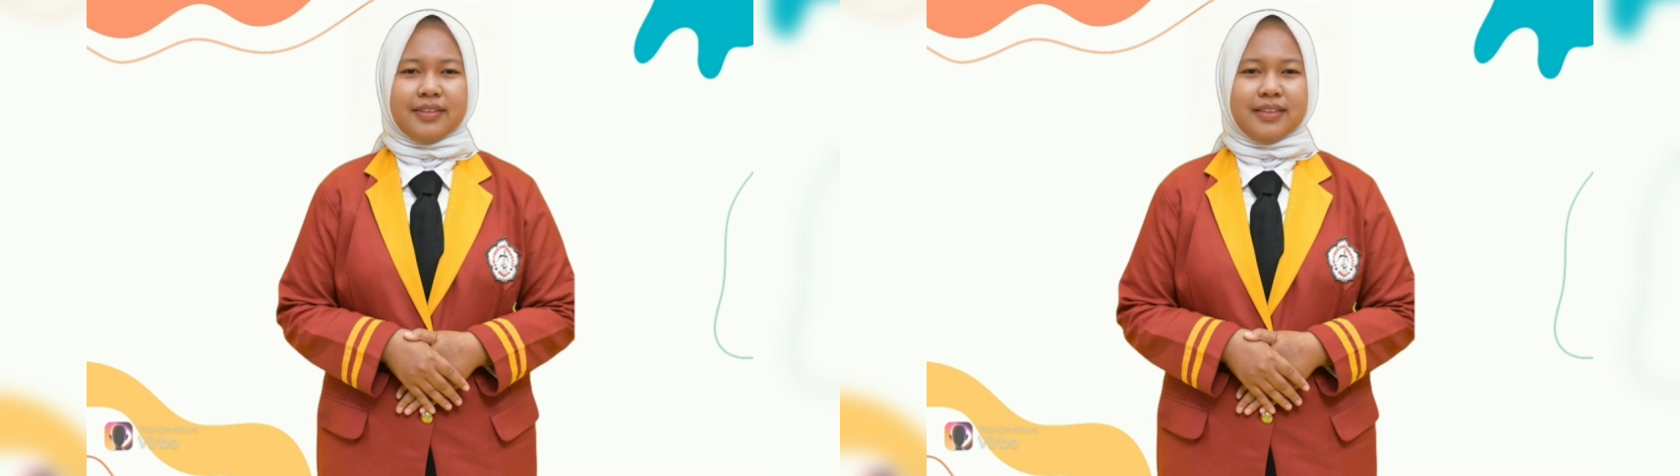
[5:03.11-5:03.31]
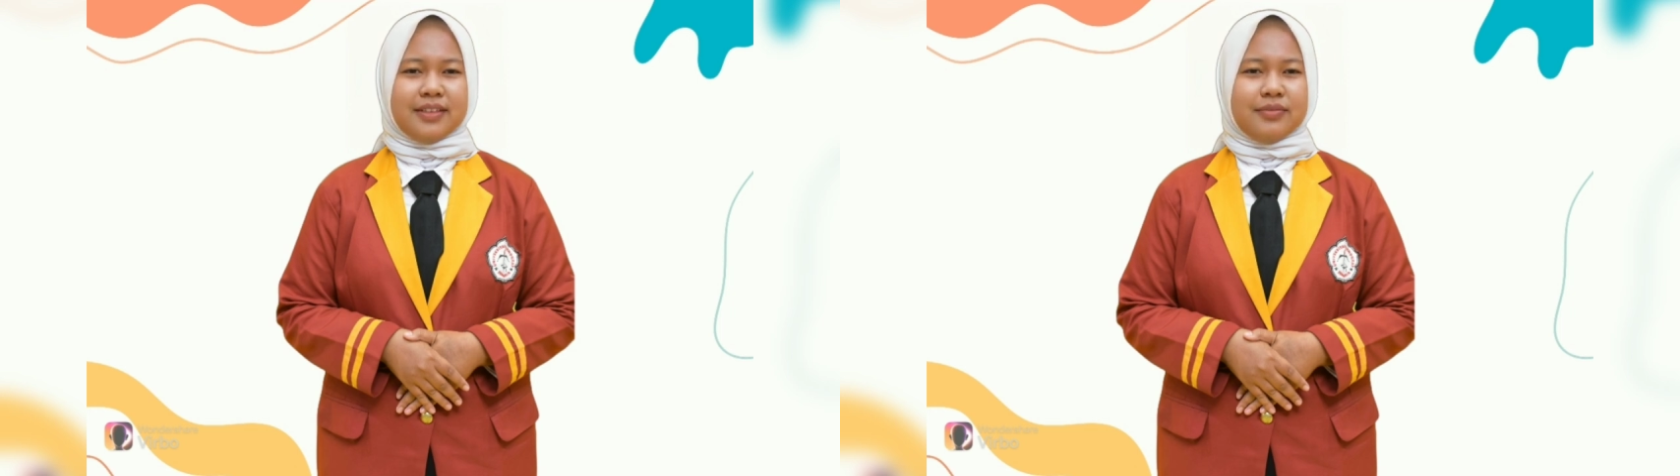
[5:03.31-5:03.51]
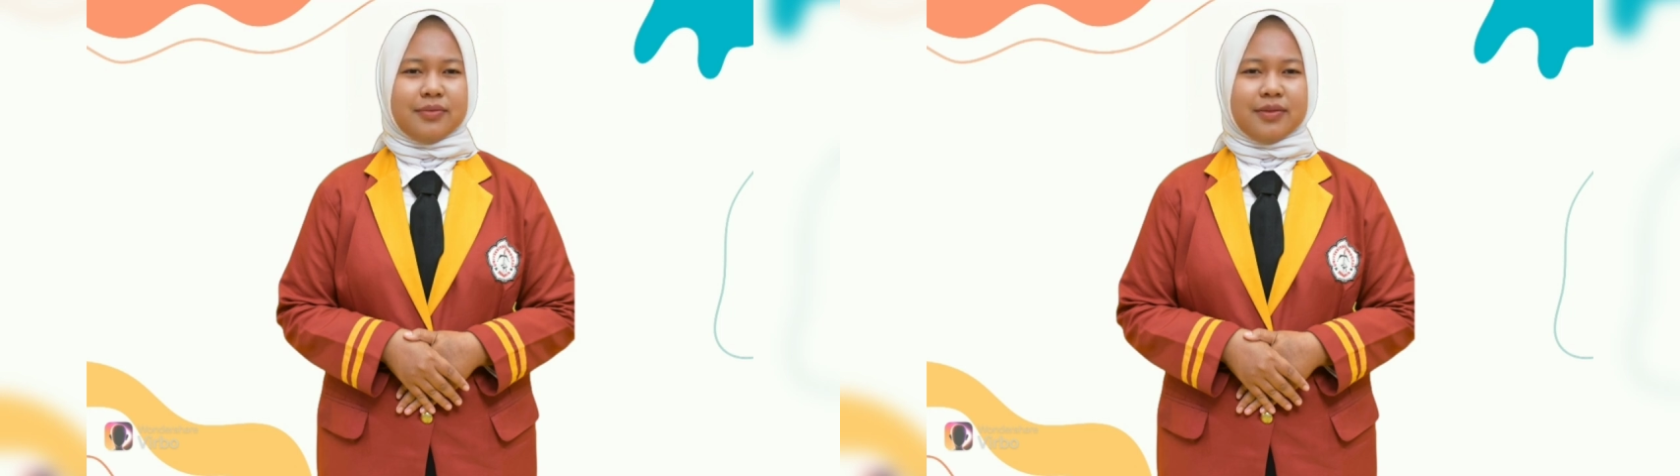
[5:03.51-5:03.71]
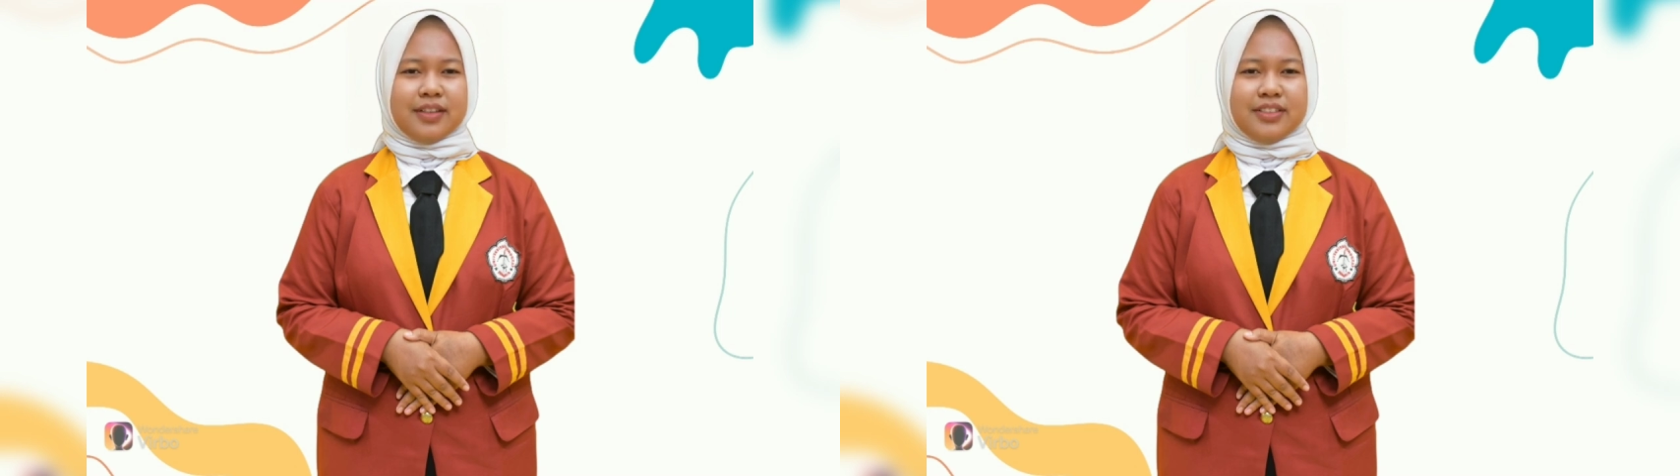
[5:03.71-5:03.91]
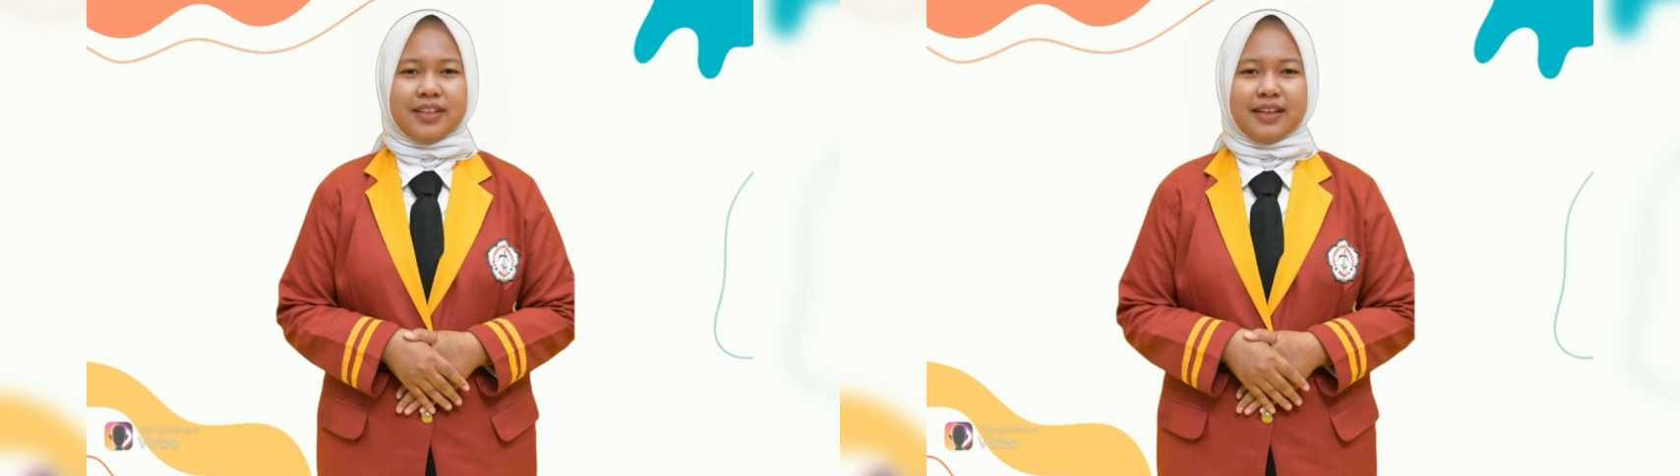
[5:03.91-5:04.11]
Thanks for
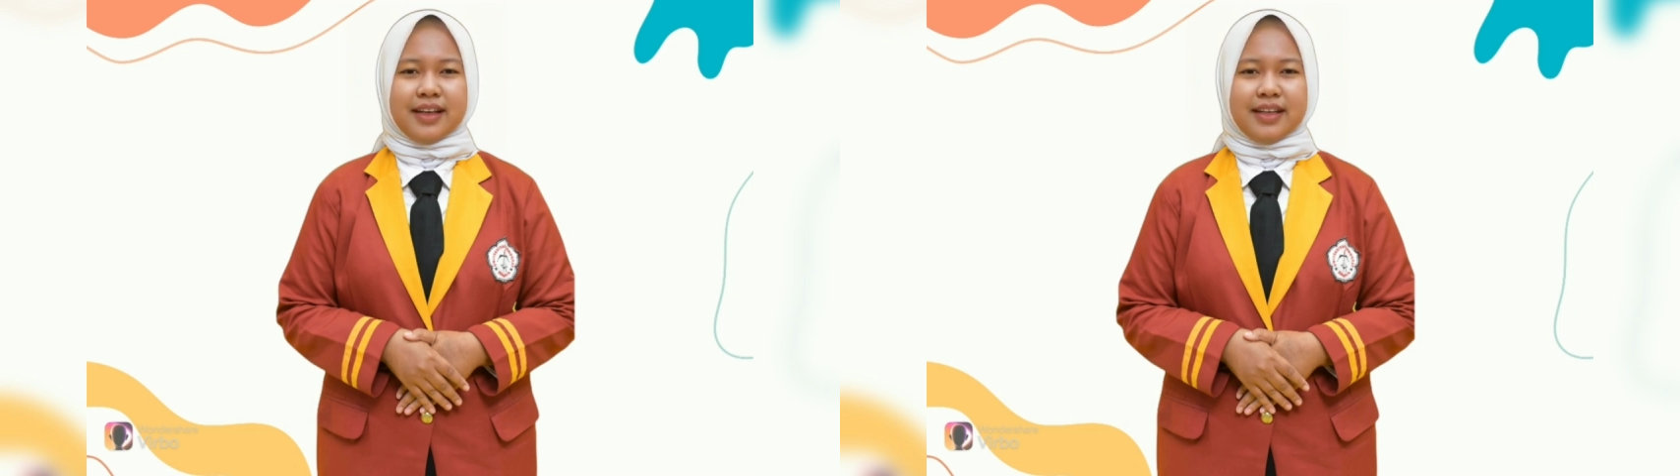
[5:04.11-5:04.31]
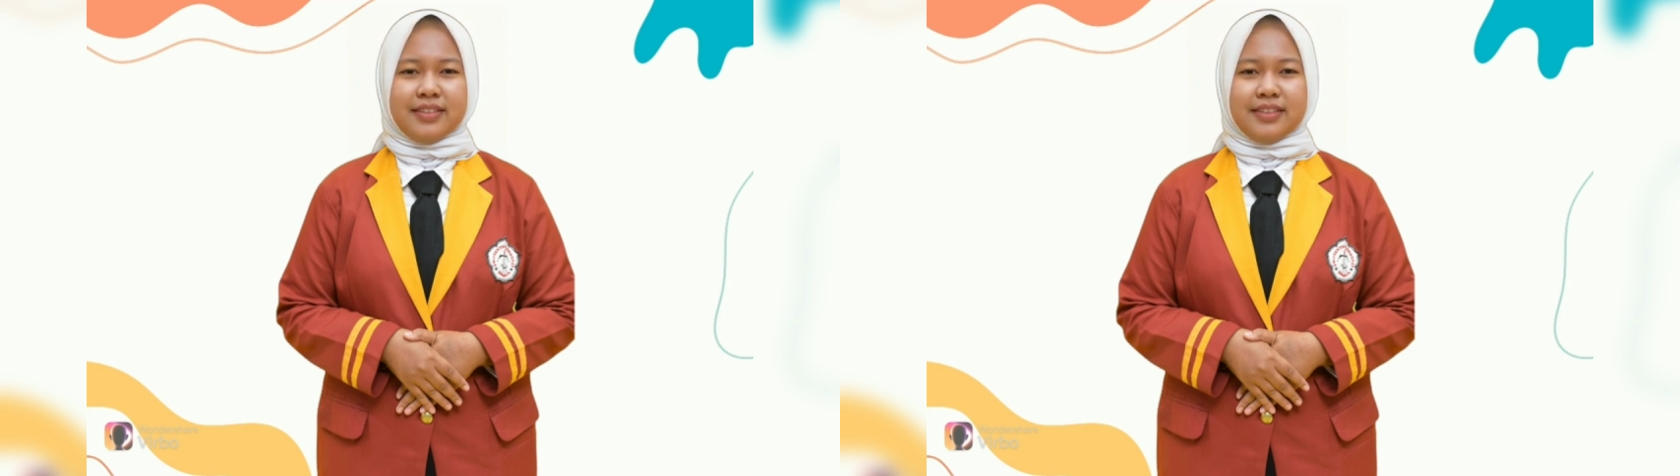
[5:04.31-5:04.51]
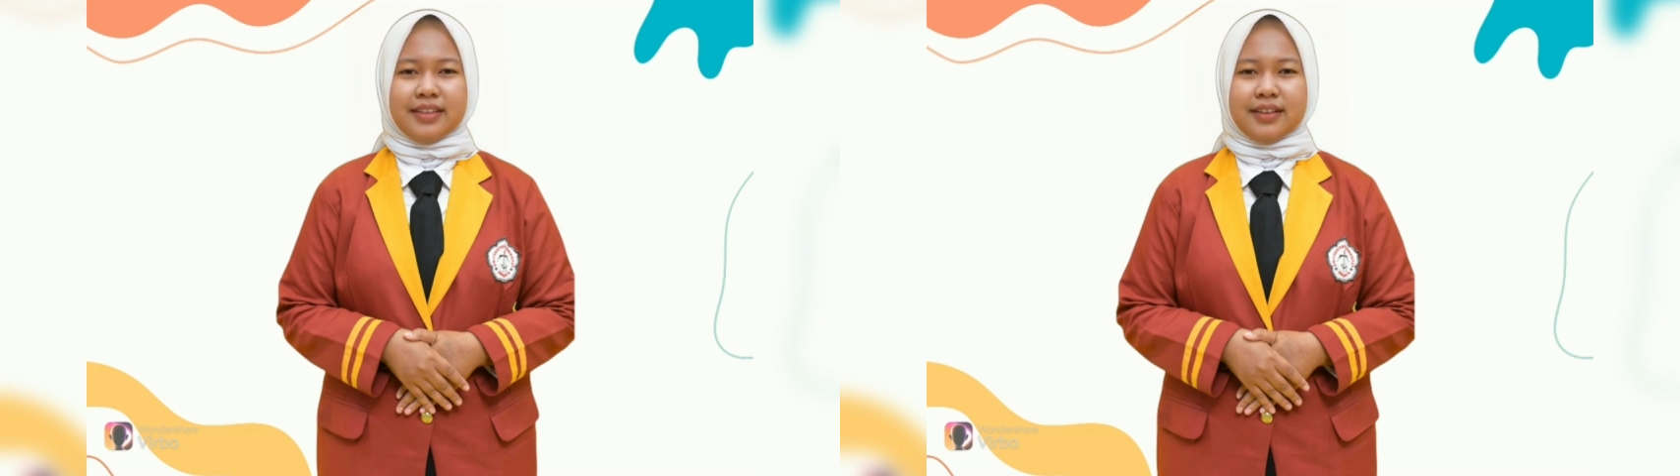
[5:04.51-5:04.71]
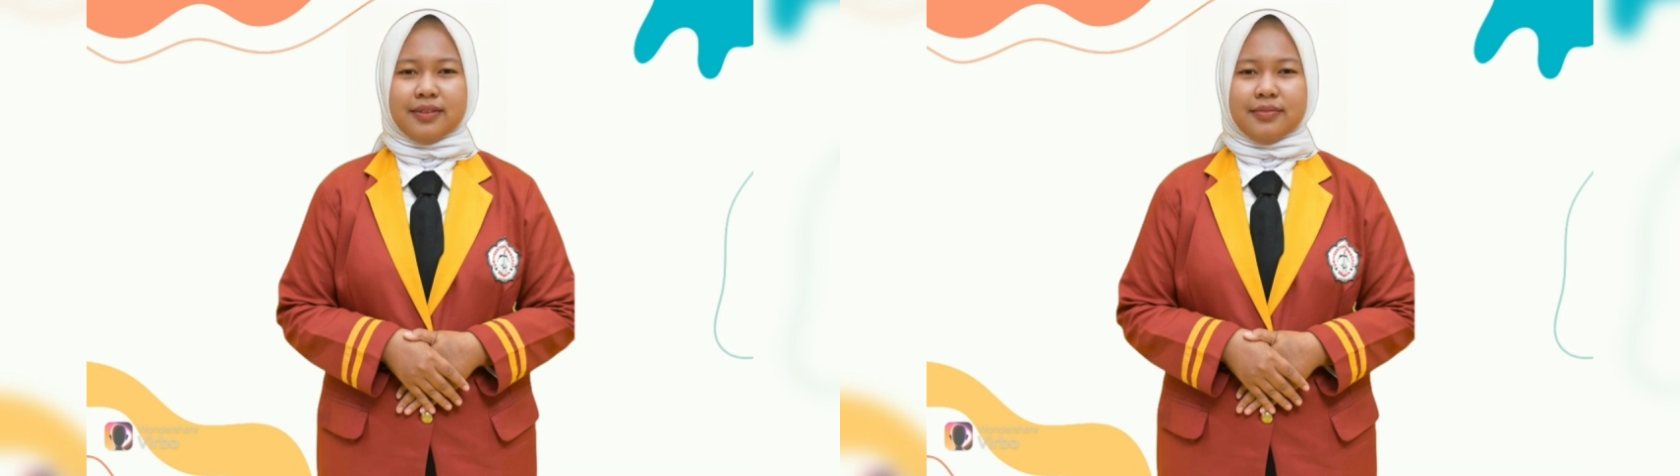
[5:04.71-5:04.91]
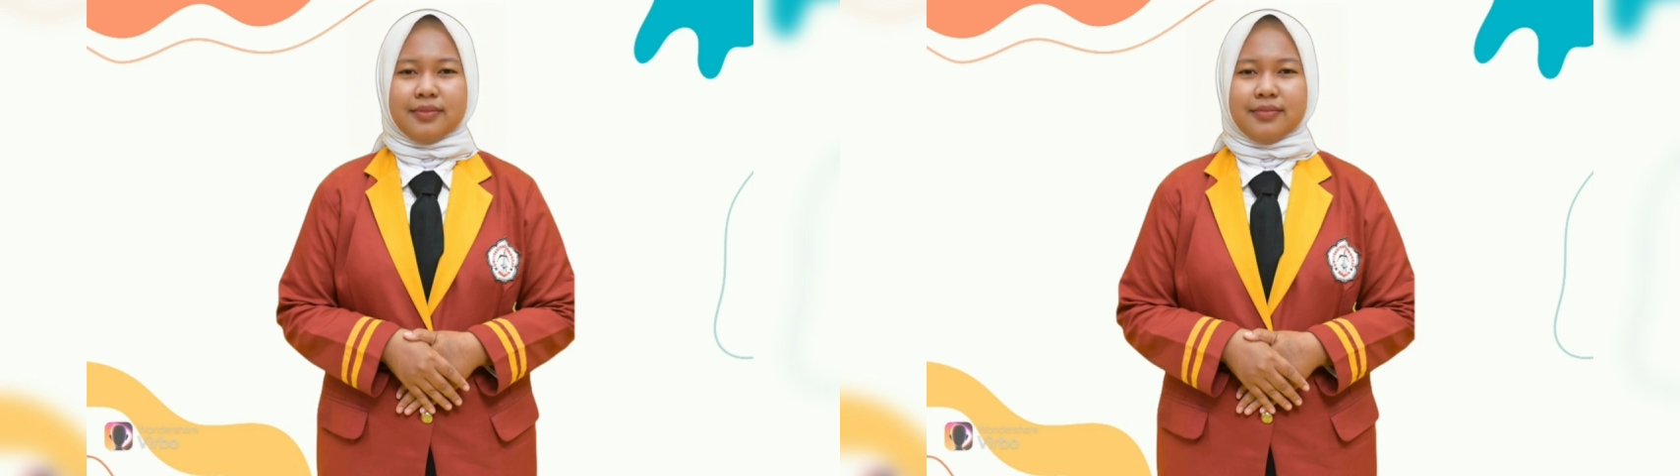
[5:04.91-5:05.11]
watching and see
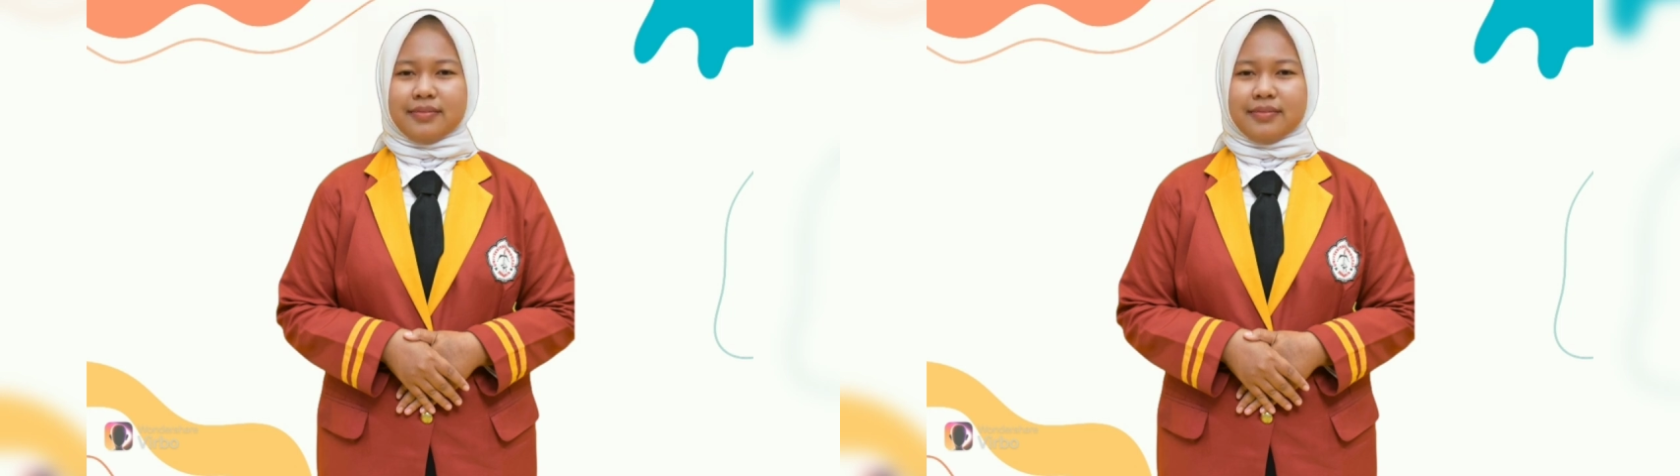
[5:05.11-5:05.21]
you.